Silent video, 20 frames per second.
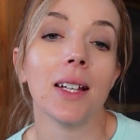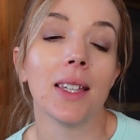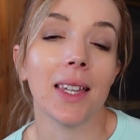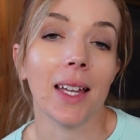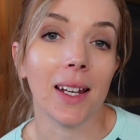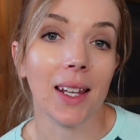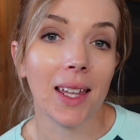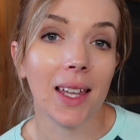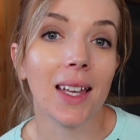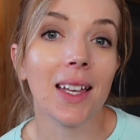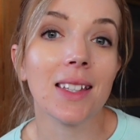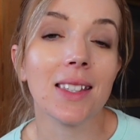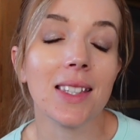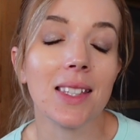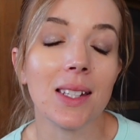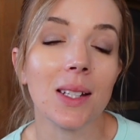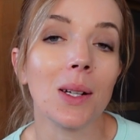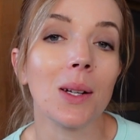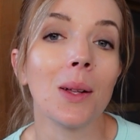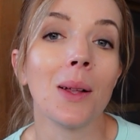that he is
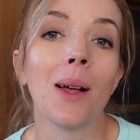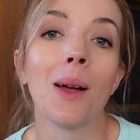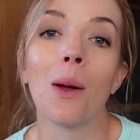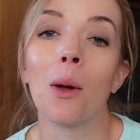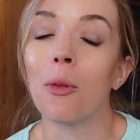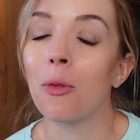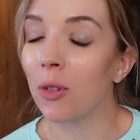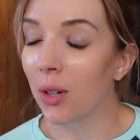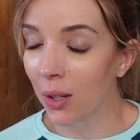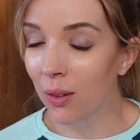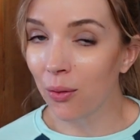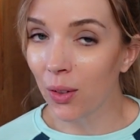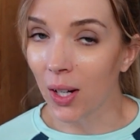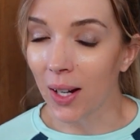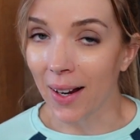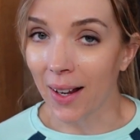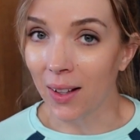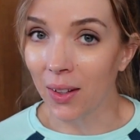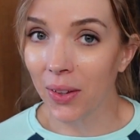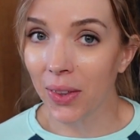still very, very
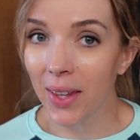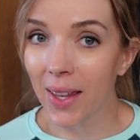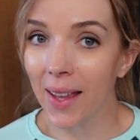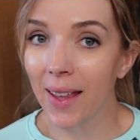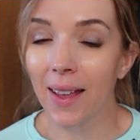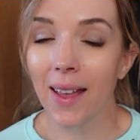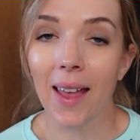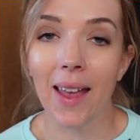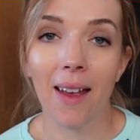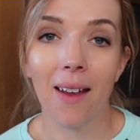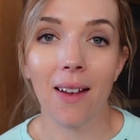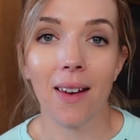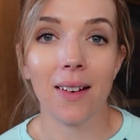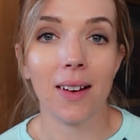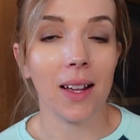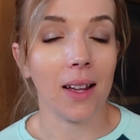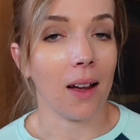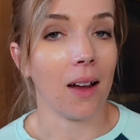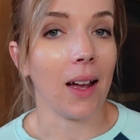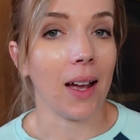healthy,
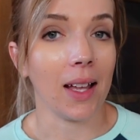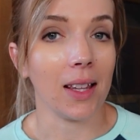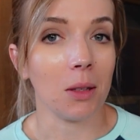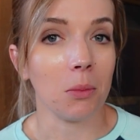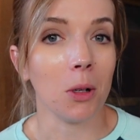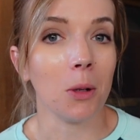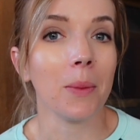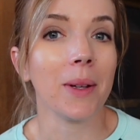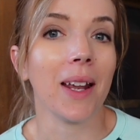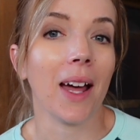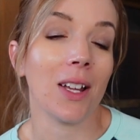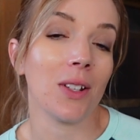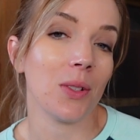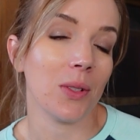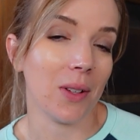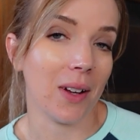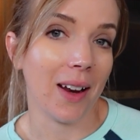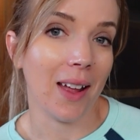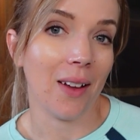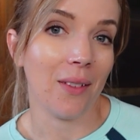and at the moment I do
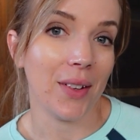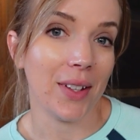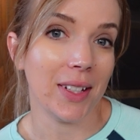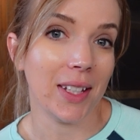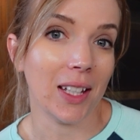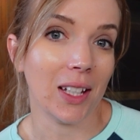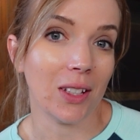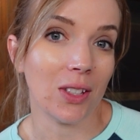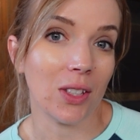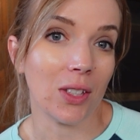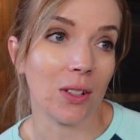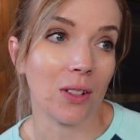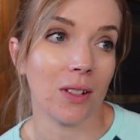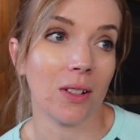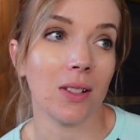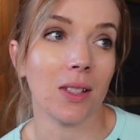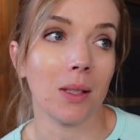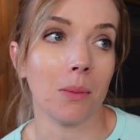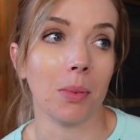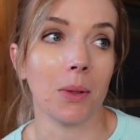not have any
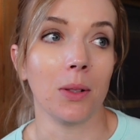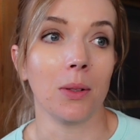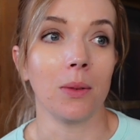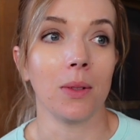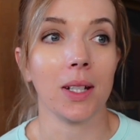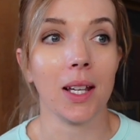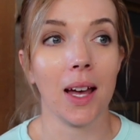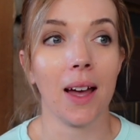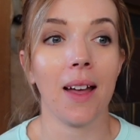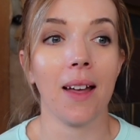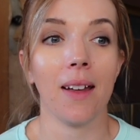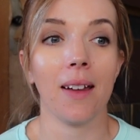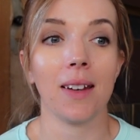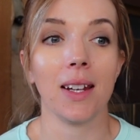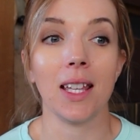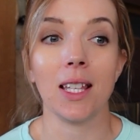concerns about diet.